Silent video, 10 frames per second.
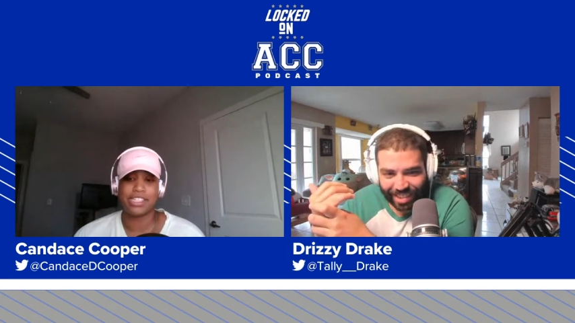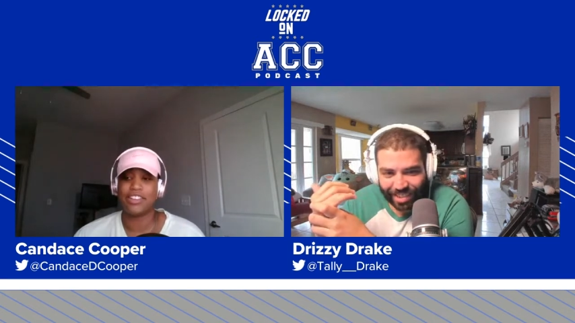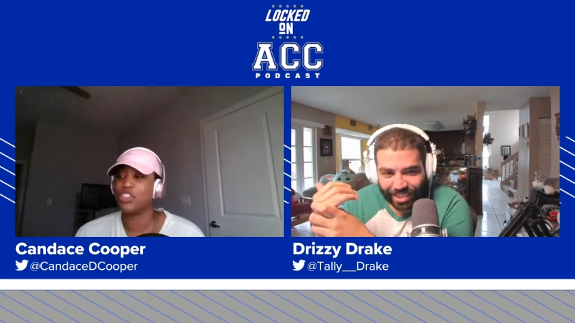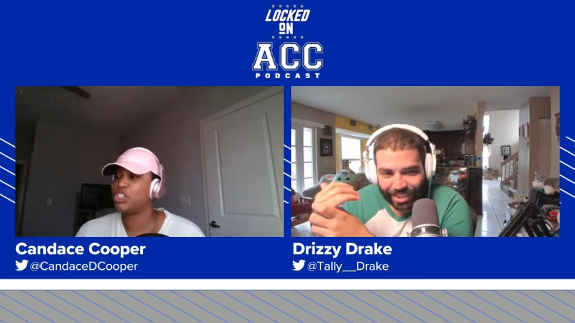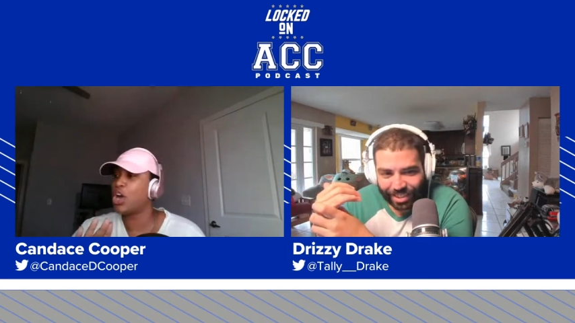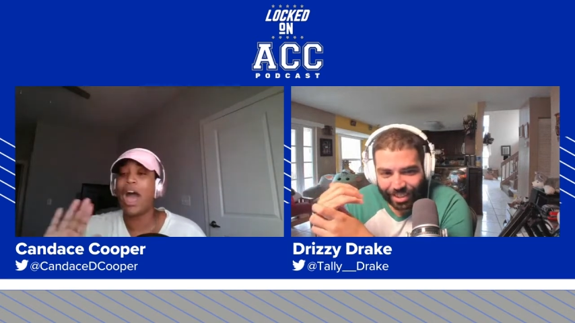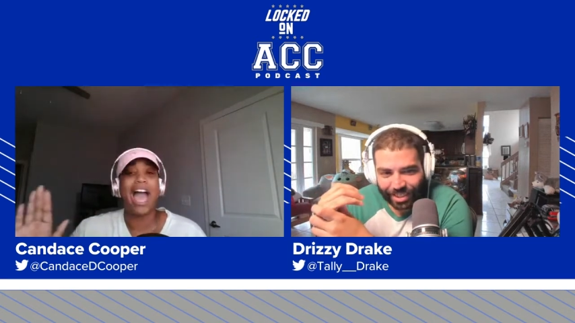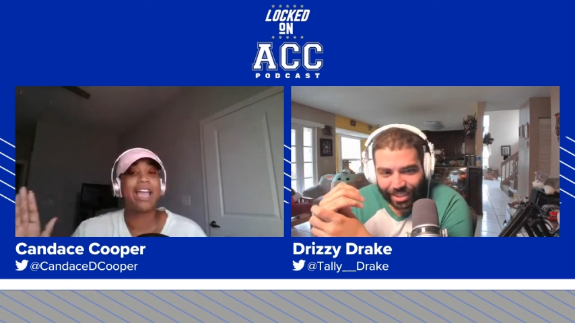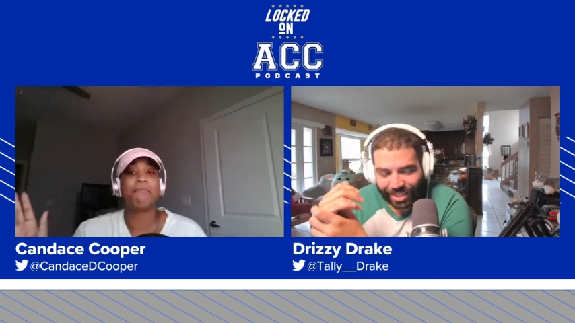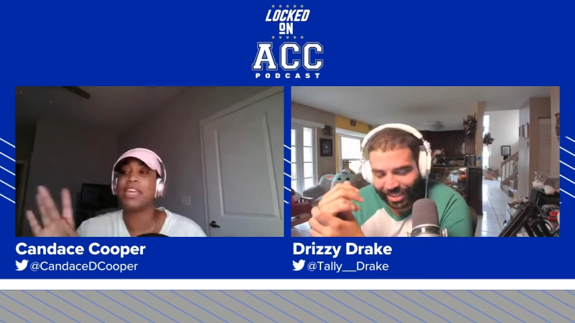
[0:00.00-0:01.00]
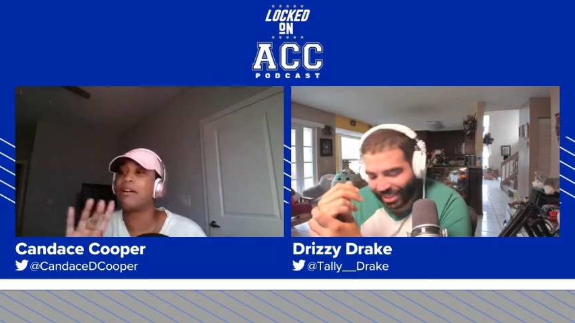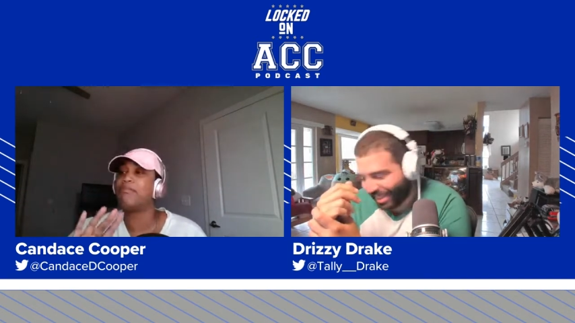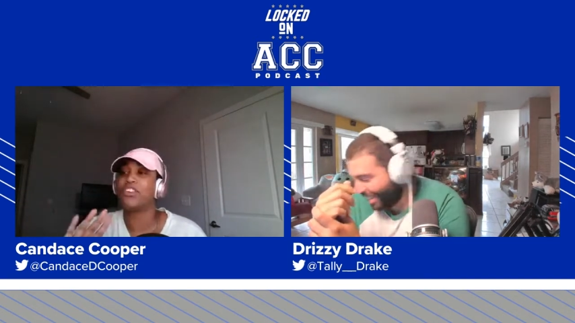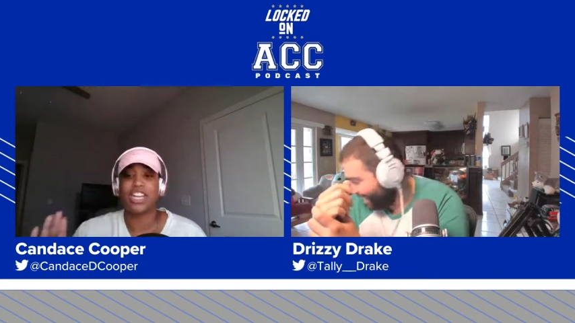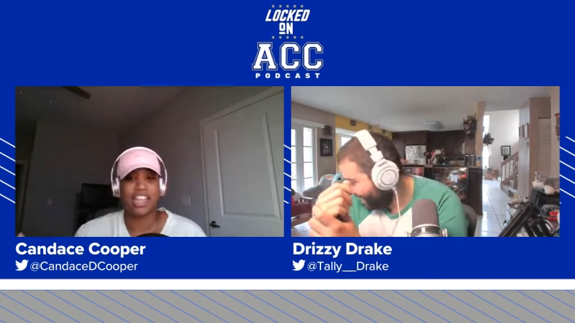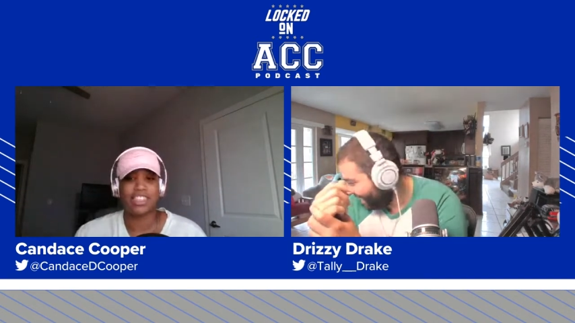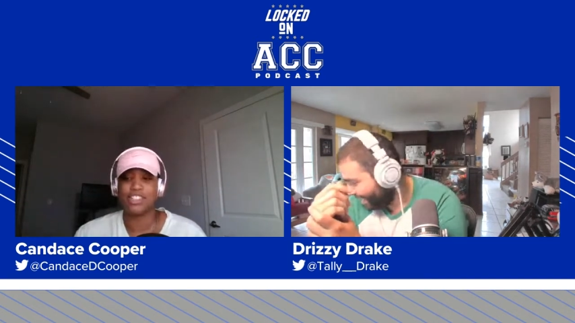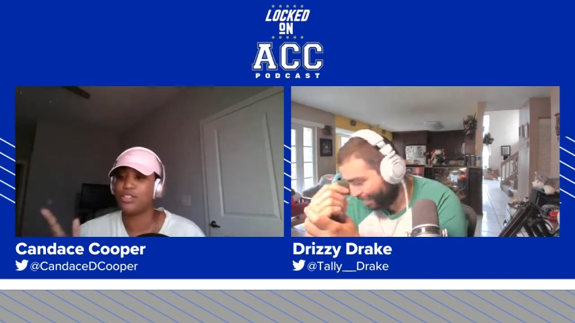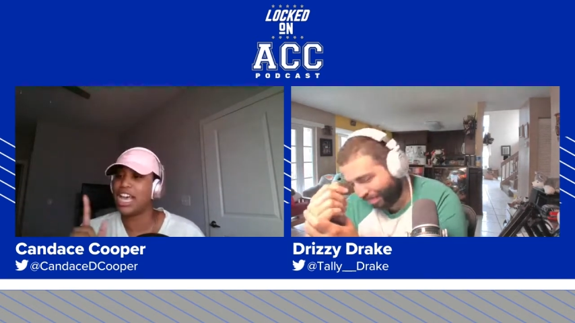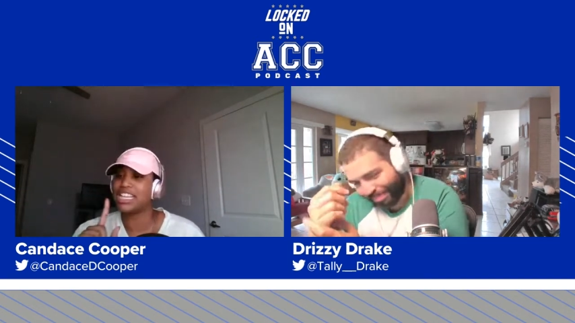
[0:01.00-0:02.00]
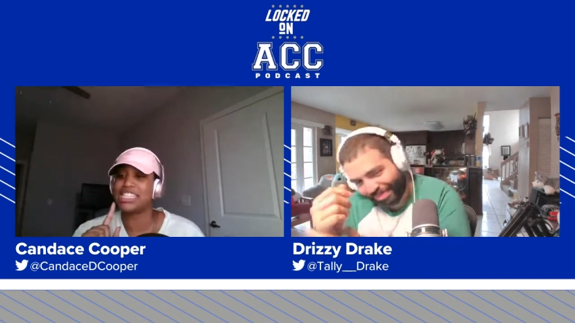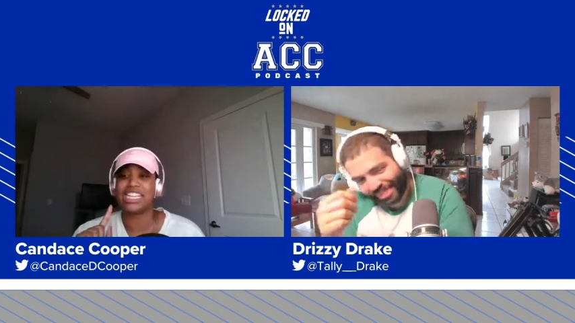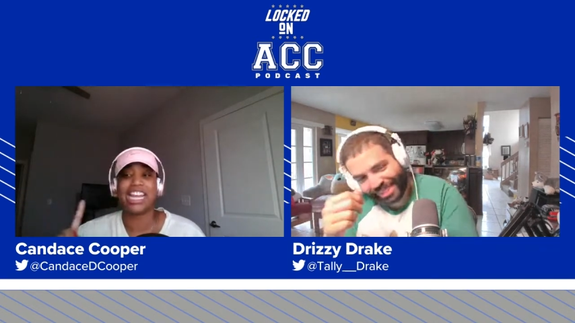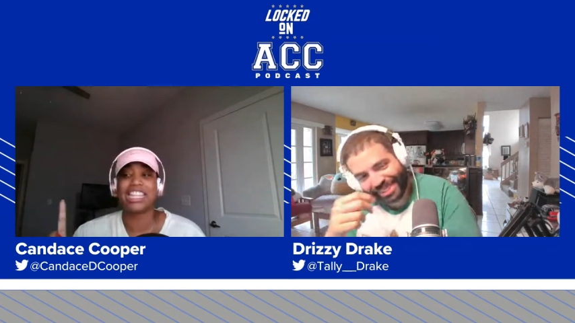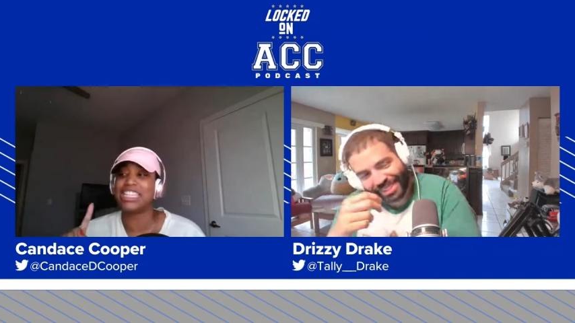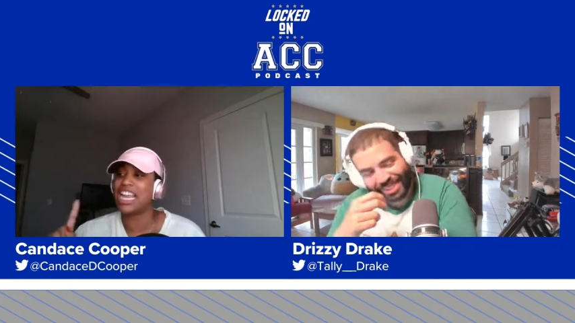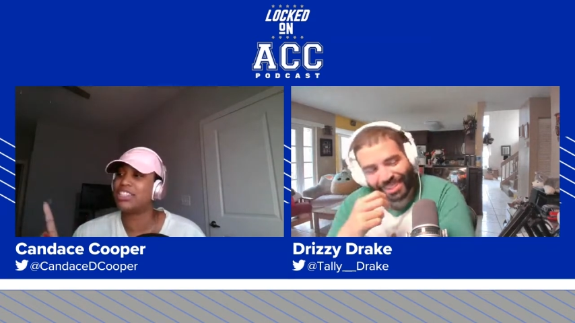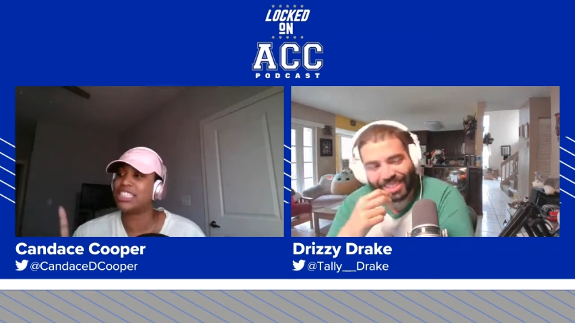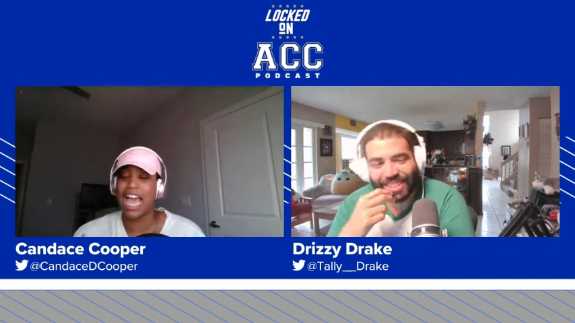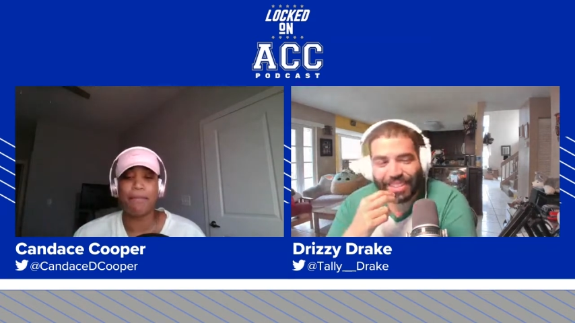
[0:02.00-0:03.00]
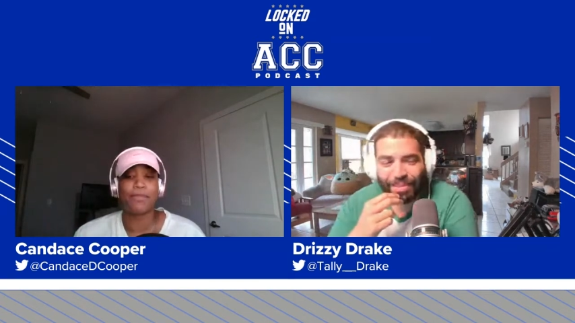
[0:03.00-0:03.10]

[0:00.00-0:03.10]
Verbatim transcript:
Speaker 1: to deliver. Don't hype me up for nothing. Do not say nothing else hype.